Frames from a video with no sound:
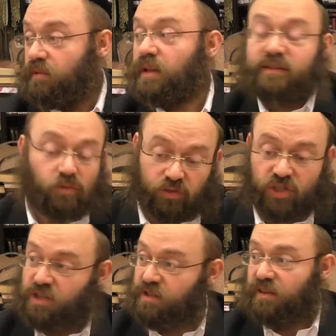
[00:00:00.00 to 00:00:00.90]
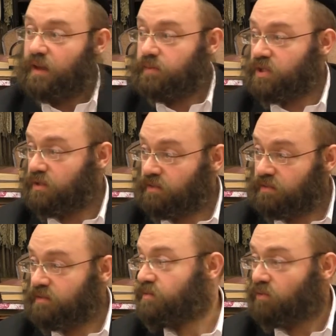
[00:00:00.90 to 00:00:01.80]
It's all Shida today, Vishnu.
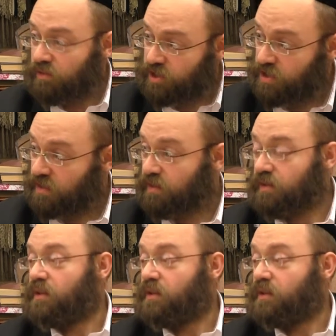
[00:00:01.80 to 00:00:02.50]
It's all Shida.